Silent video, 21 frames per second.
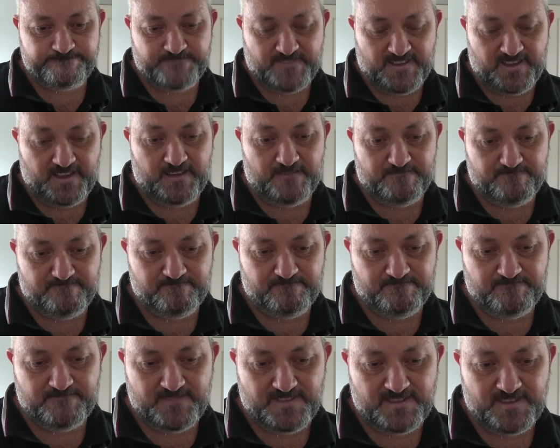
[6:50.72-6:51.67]
Yeah,
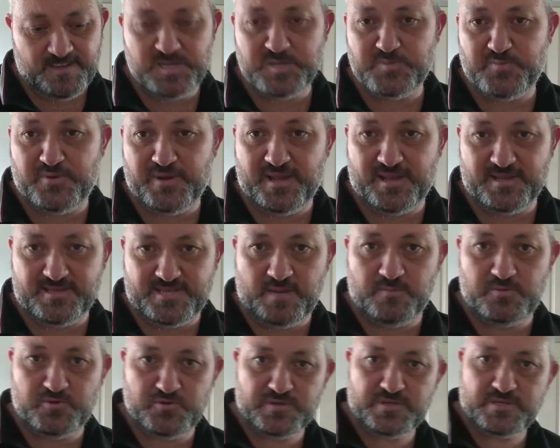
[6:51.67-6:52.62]
he's pretty
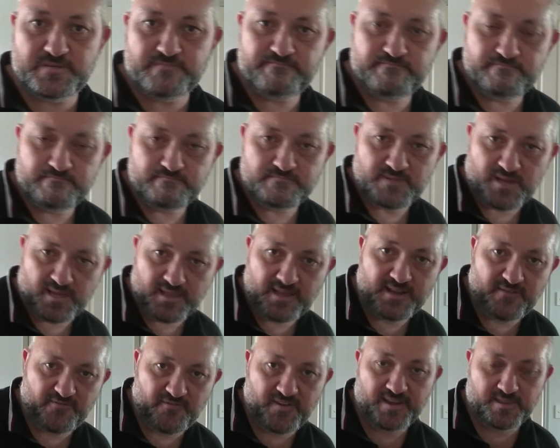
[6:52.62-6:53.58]
contemptuous. I
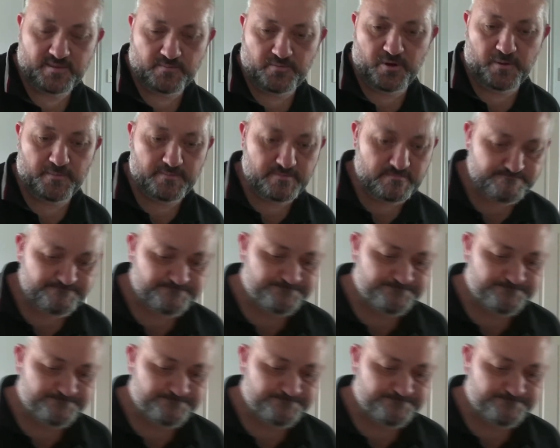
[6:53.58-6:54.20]
like Father Bob.